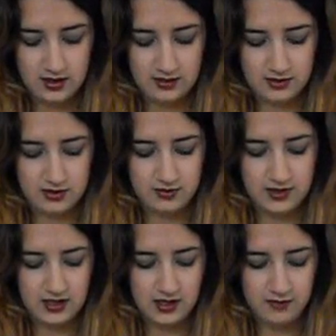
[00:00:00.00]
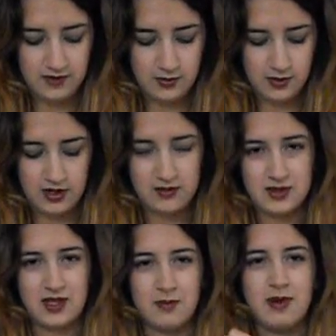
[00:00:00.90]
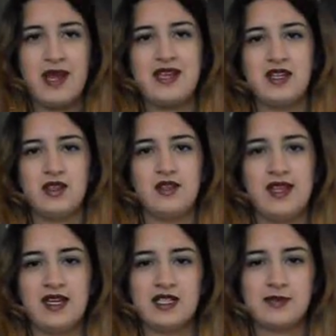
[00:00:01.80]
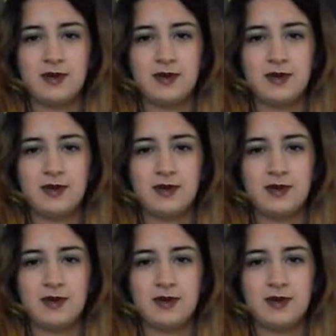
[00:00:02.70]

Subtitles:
it was a really lovely one. It was like plainer than this,